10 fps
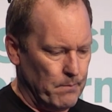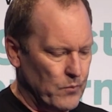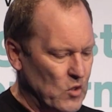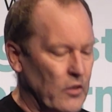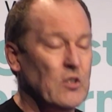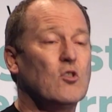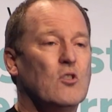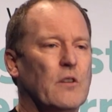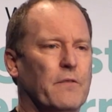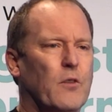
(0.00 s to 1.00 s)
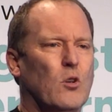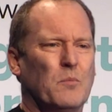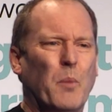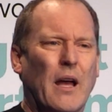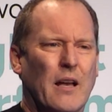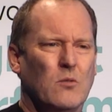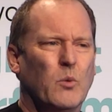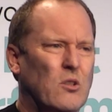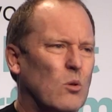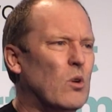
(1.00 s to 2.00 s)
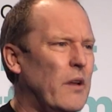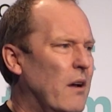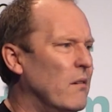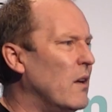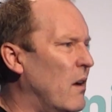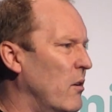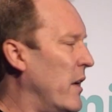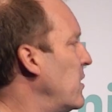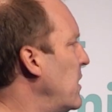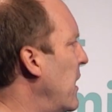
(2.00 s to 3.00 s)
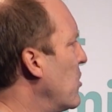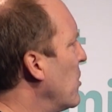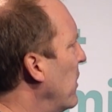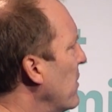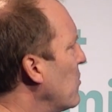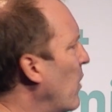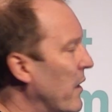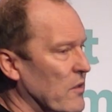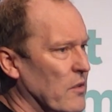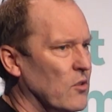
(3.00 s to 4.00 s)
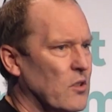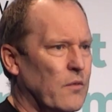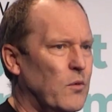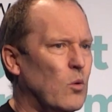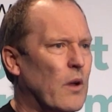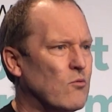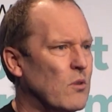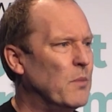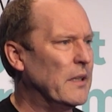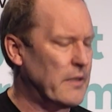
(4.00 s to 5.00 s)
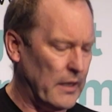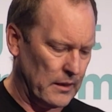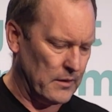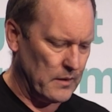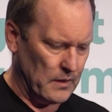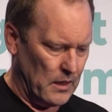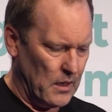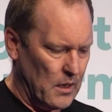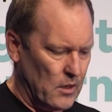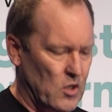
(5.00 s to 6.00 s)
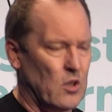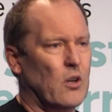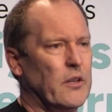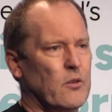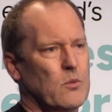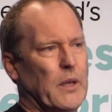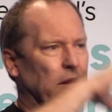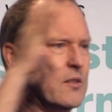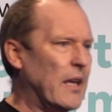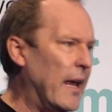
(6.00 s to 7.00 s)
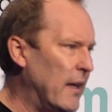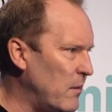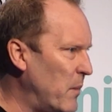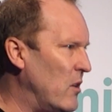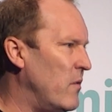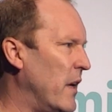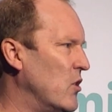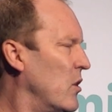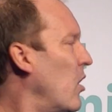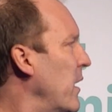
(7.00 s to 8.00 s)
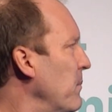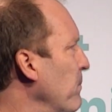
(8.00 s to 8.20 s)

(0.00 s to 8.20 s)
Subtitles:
So this is the first pass we do on our detection. And this runs in just a few hundred milliseconds. So the idea is we can scan a manufactured item.